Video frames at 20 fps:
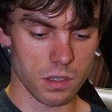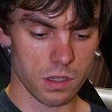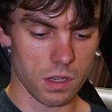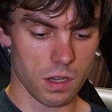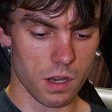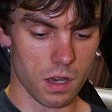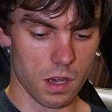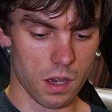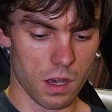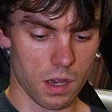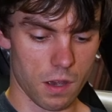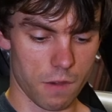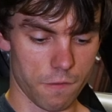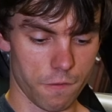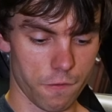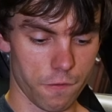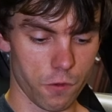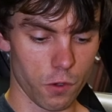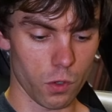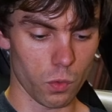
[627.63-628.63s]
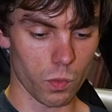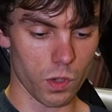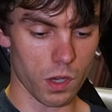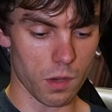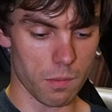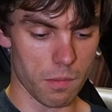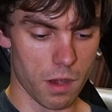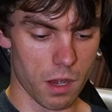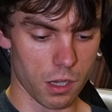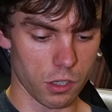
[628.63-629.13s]
Footwell
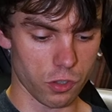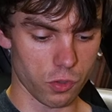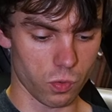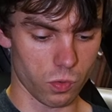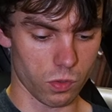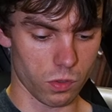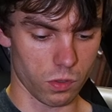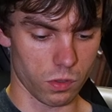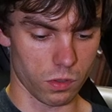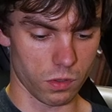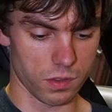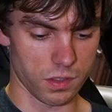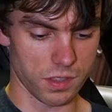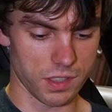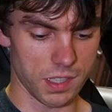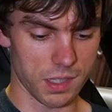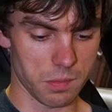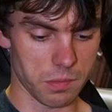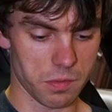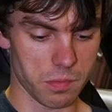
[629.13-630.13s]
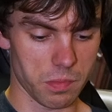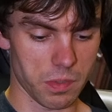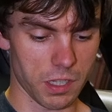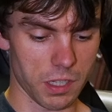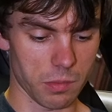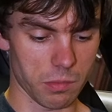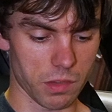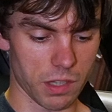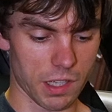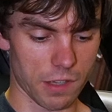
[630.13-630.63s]
module, dipped
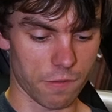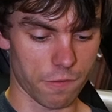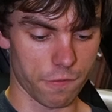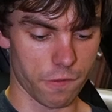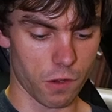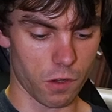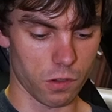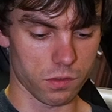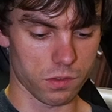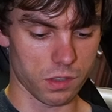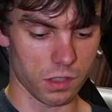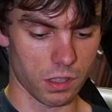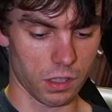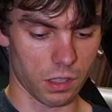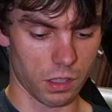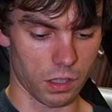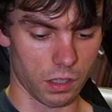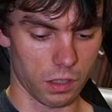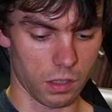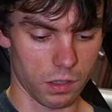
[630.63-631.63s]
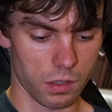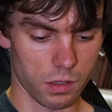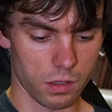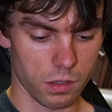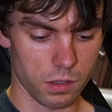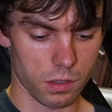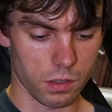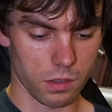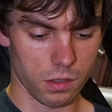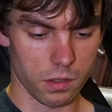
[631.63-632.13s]
beam left faulty.
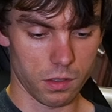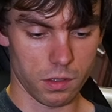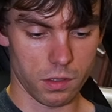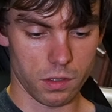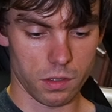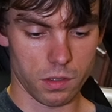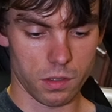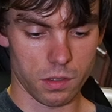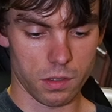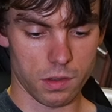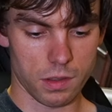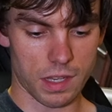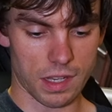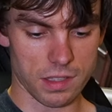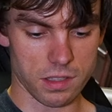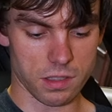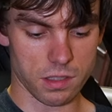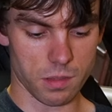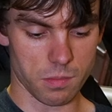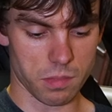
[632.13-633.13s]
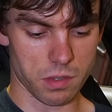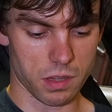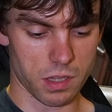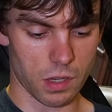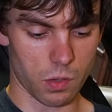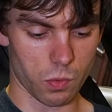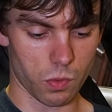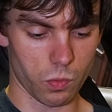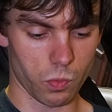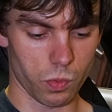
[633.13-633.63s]
That's something
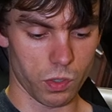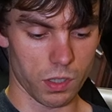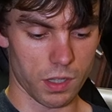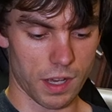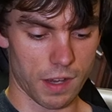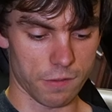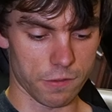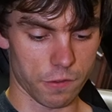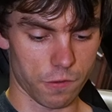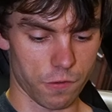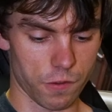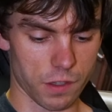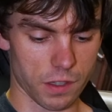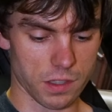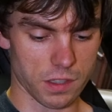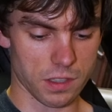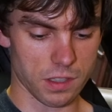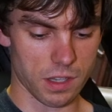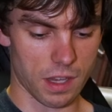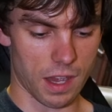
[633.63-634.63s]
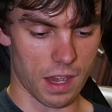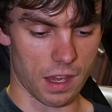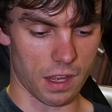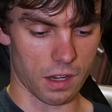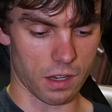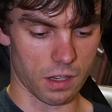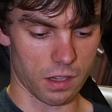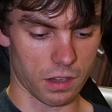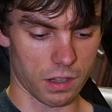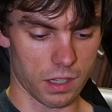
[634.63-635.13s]
that we will have to fix at
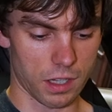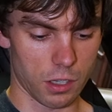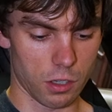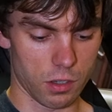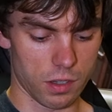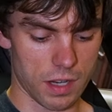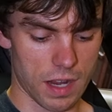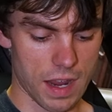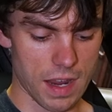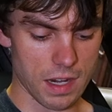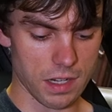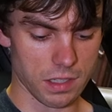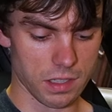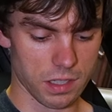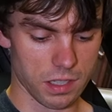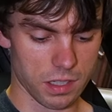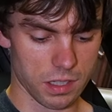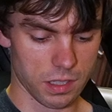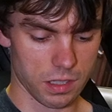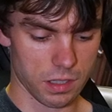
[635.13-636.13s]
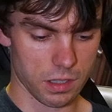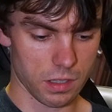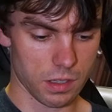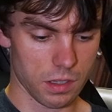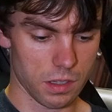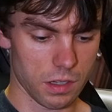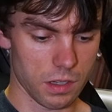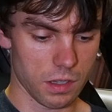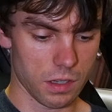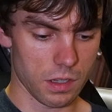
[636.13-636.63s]
a later date.
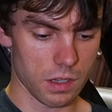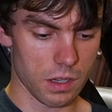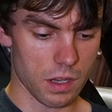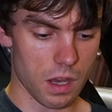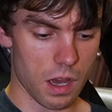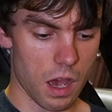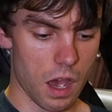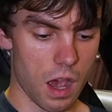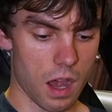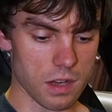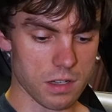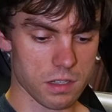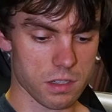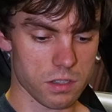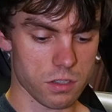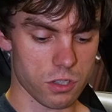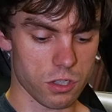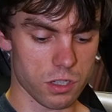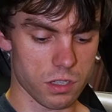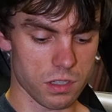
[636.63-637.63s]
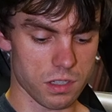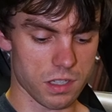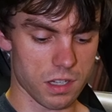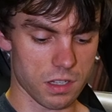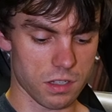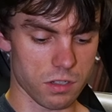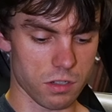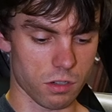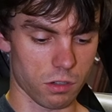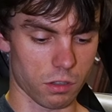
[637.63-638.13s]
Oxygen
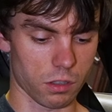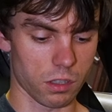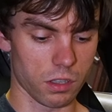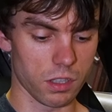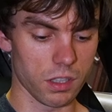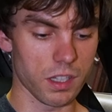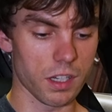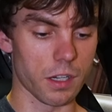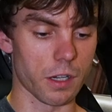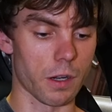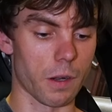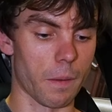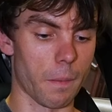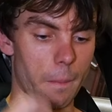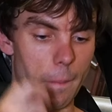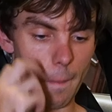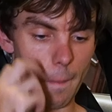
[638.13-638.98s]
sensor clear.